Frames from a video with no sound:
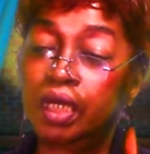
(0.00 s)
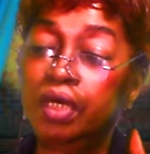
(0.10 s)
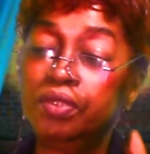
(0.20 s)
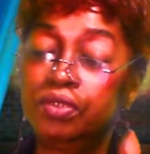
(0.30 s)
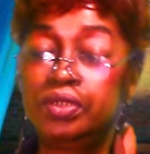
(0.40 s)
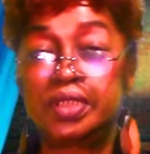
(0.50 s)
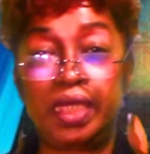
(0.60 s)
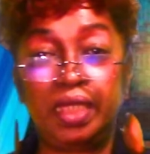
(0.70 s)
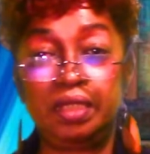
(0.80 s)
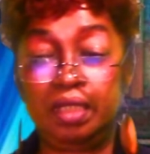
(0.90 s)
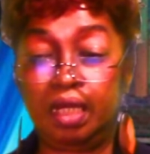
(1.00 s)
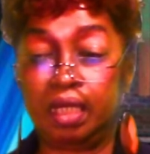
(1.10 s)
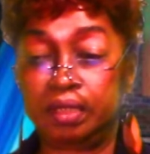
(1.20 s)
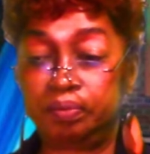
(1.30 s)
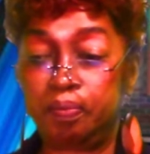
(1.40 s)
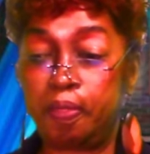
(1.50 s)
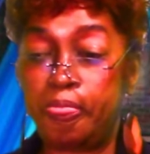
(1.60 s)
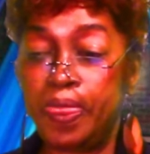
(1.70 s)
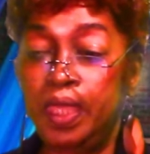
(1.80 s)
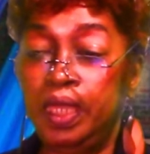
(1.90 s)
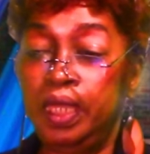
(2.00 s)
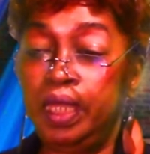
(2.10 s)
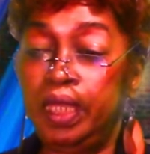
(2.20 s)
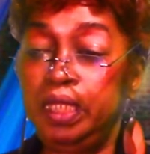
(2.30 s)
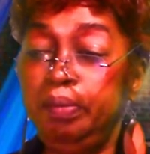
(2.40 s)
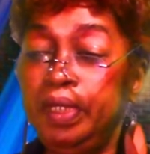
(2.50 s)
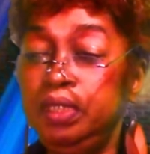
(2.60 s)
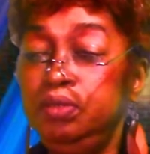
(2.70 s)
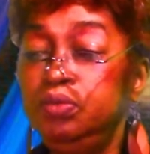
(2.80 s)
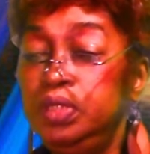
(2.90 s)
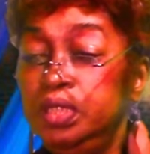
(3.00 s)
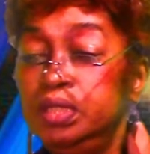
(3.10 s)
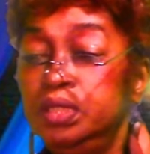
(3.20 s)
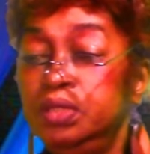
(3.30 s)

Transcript: others, and God. Anybody who